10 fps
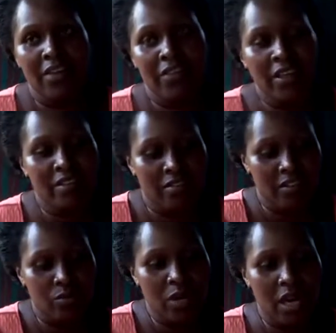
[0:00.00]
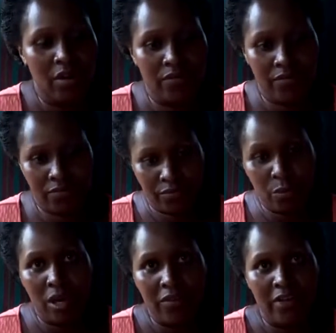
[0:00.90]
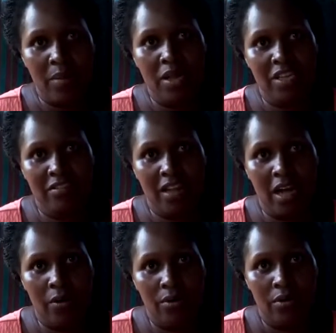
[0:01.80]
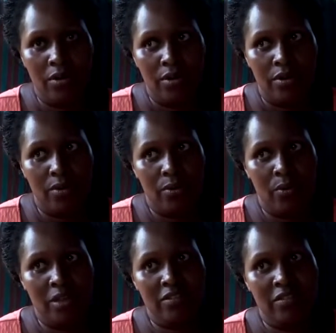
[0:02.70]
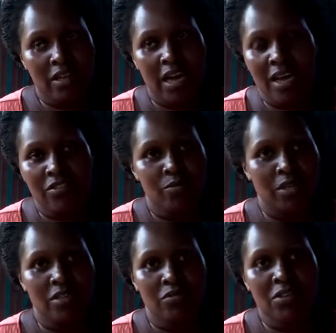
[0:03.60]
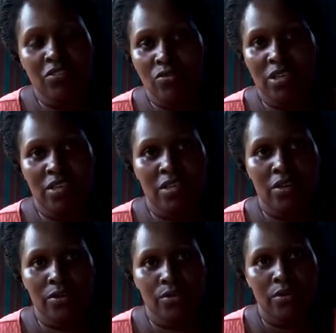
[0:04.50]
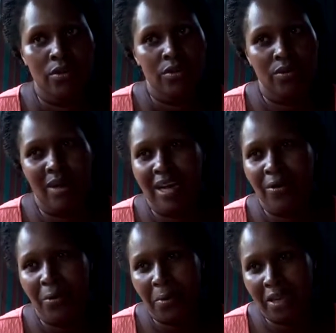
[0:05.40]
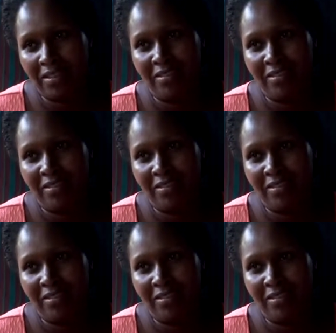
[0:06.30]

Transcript: I think since we have smaller families now, once the husband is mistreating you, you can, okay,